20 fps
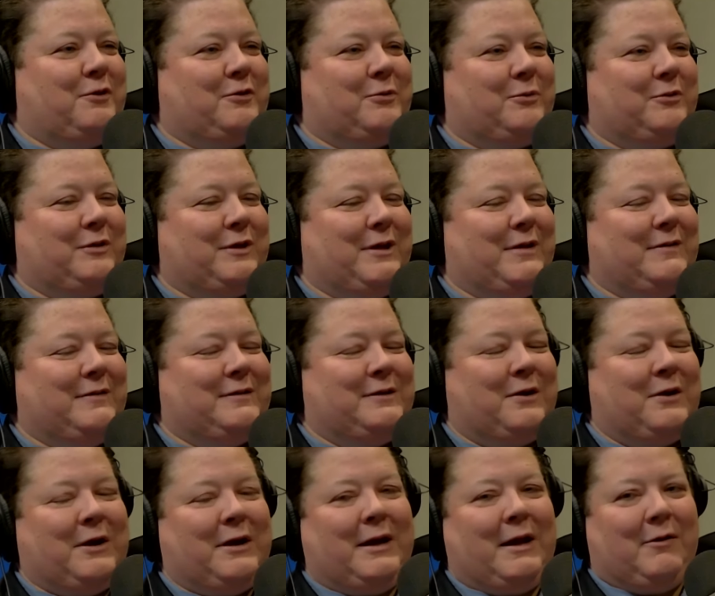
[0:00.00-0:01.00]
was getting
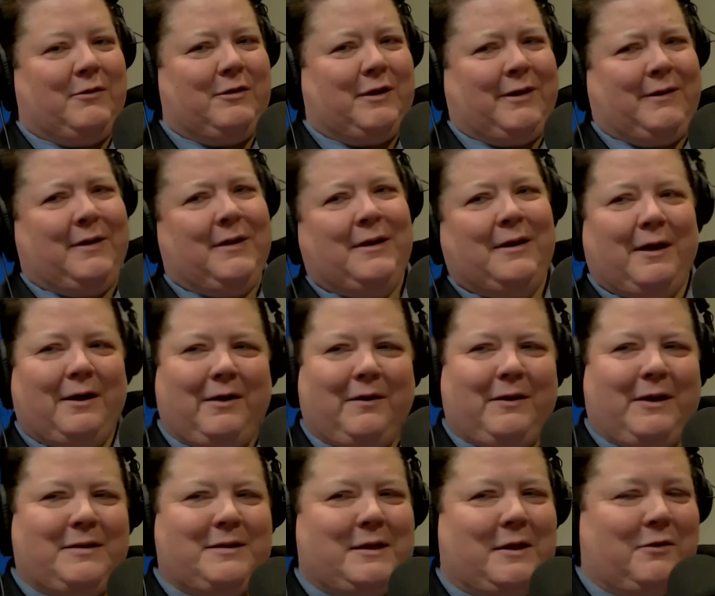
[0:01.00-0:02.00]
started, and I was okay. like, oh,
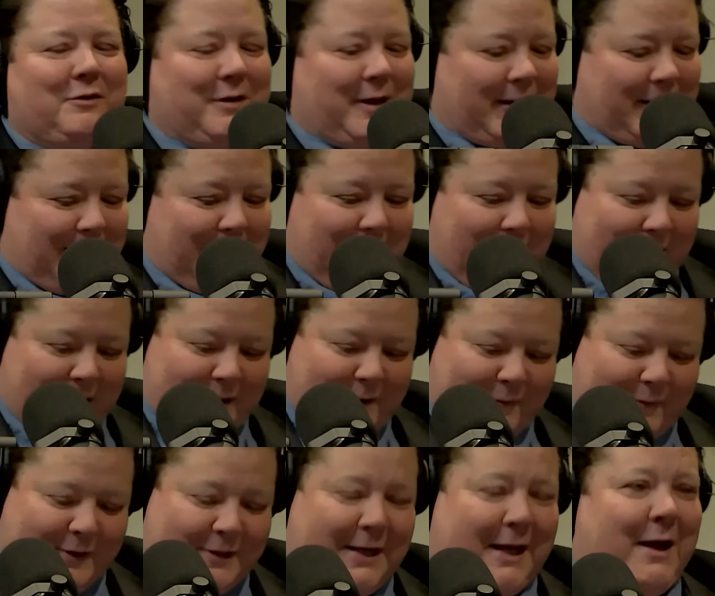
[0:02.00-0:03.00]
that sounds like a night
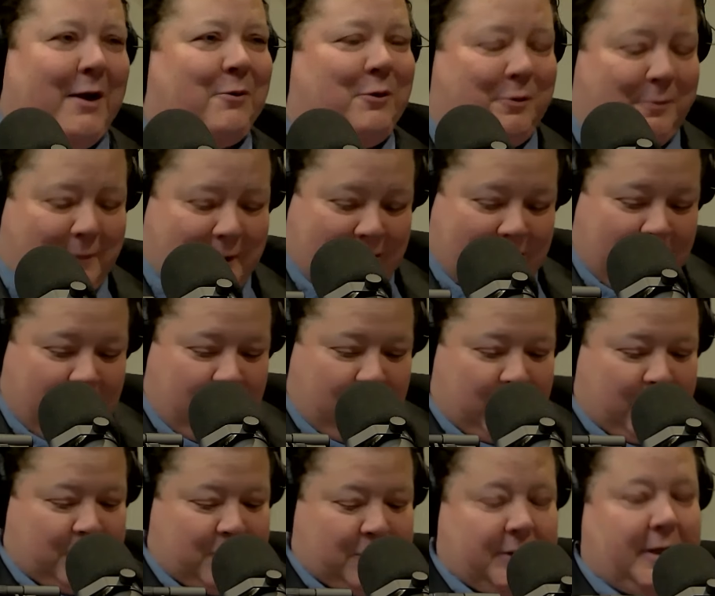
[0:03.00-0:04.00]
on the town with me.
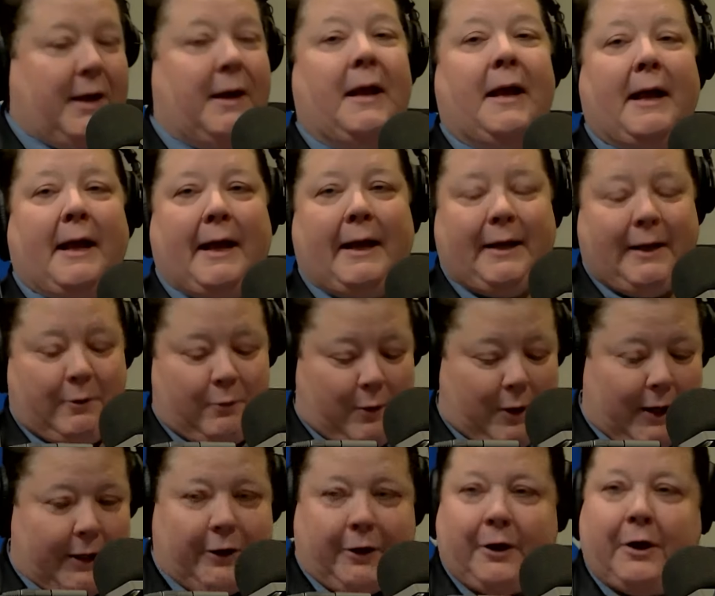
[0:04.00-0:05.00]
You said I need
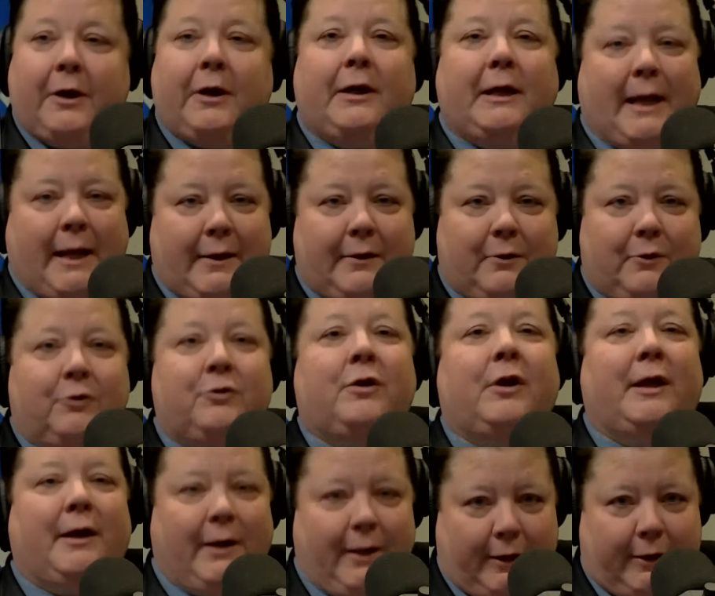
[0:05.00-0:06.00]
water, candles,
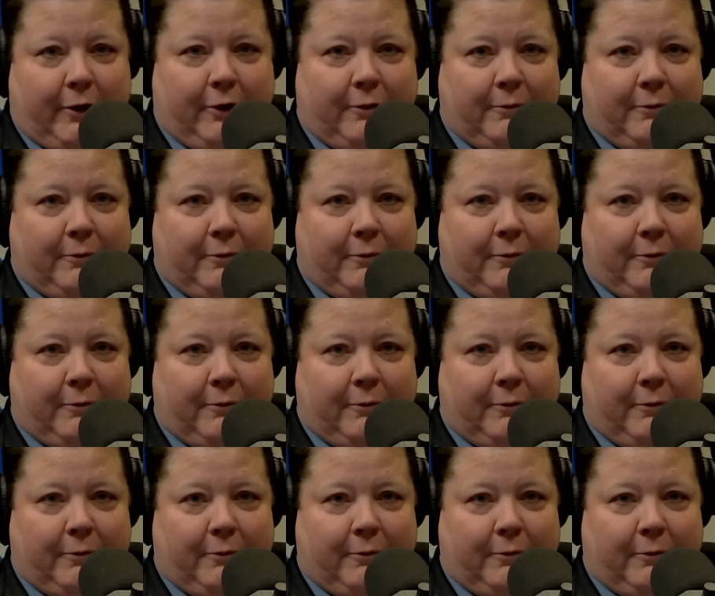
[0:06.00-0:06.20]
and liquor.